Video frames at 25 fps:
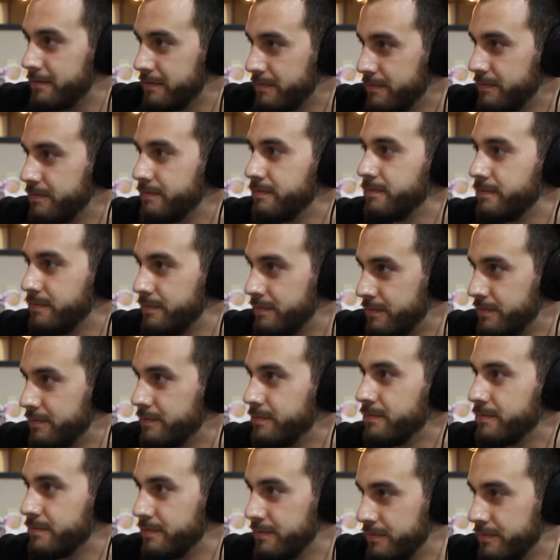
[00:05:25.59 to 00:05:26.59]

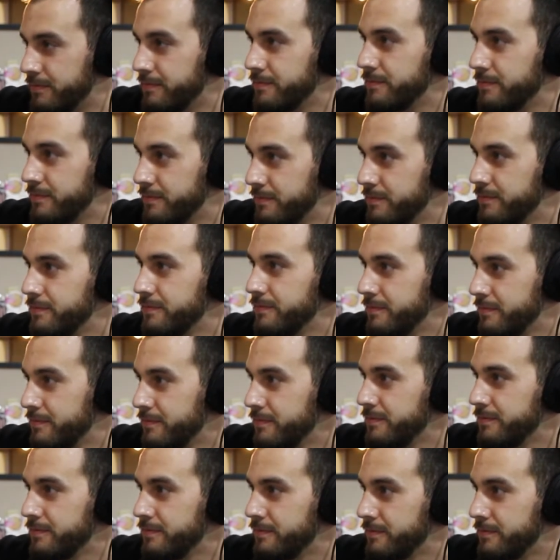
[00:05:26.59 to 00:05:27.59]

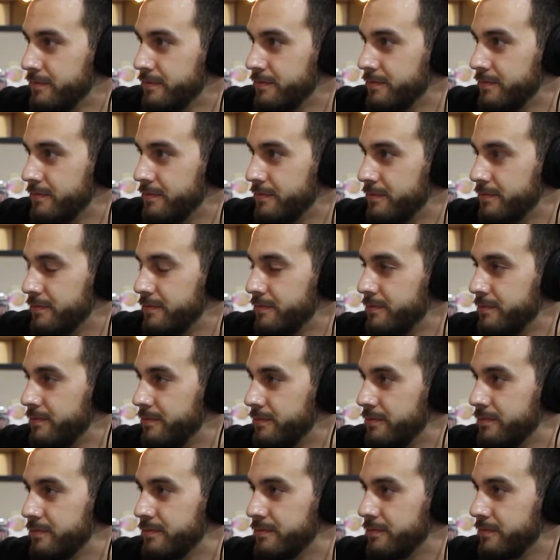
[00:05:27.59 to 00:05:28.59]

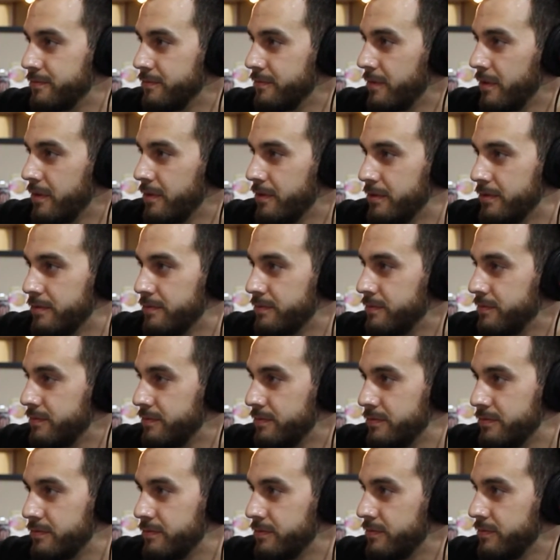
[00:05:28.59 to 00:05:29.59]

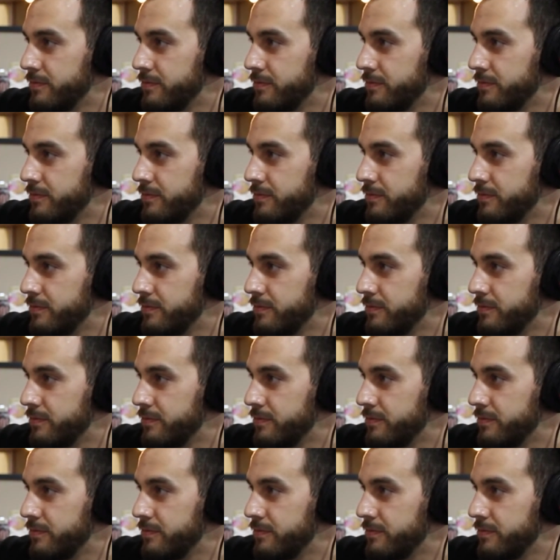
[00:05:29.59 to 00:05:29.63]
[no speech]